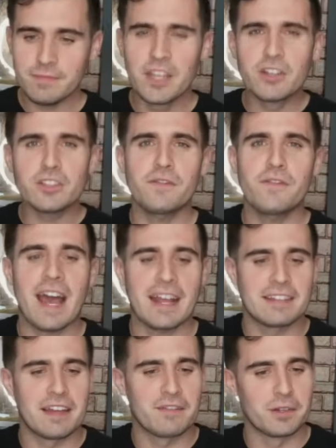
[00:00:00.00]
Here's a
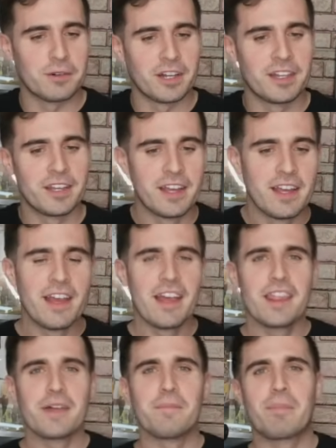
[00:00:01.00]
fact, everyone.
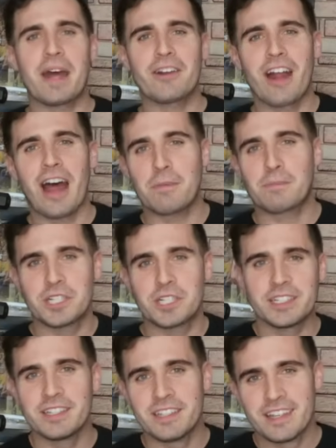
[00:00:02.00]
The better
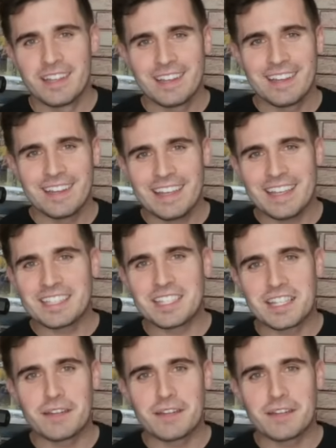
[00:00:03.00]
option is the